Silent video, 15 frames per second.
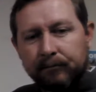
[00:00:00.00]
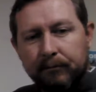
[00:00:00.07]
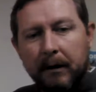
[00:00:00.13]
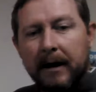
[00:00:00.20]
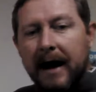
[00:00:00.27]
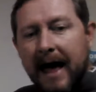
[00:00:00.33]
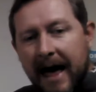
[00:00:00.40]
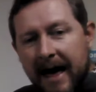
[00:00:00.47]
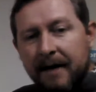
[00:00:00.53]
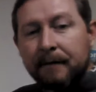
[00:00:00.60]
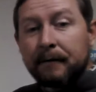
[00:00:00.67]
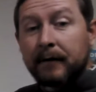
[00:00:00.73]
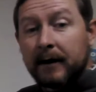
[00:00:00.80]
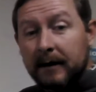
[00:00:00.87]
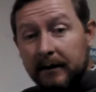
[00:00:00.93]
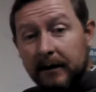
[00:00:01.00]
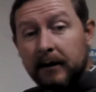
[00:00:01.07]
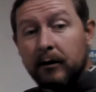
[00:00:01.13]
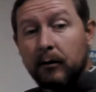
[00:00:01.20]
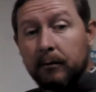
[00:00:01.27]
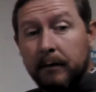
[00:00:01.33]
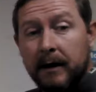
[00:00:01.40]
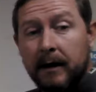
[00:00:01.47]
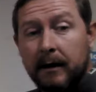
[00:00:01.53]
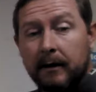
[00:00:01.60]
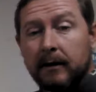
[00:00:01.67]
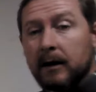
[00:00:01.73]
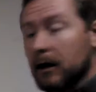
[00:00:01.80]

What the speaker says: but every little bit